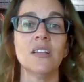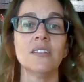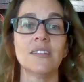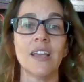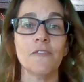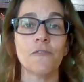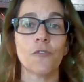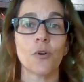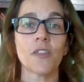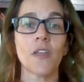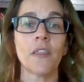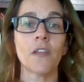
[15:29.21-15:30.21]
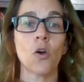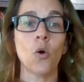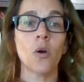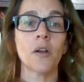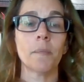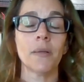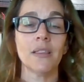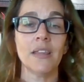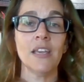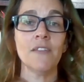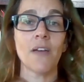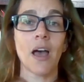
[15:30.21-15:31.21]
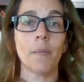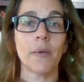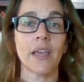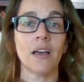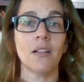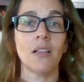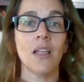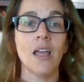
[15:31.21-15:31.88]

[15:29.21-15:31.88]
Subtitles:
Danforth and the court believe Abigail